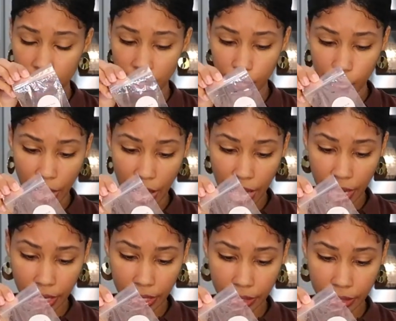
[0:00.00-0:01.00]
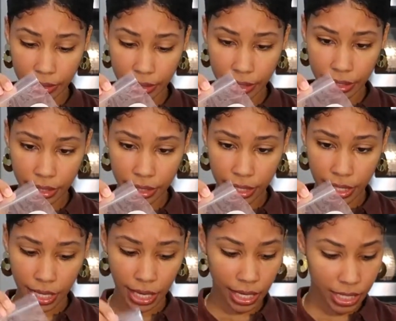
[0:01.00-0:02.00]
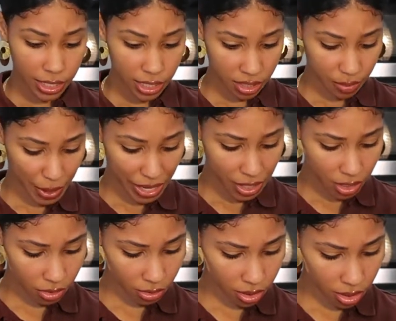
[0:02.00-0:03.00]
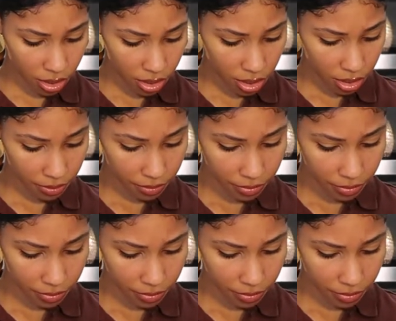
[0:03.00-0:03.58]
They're black, and it's a spice or a seasoning.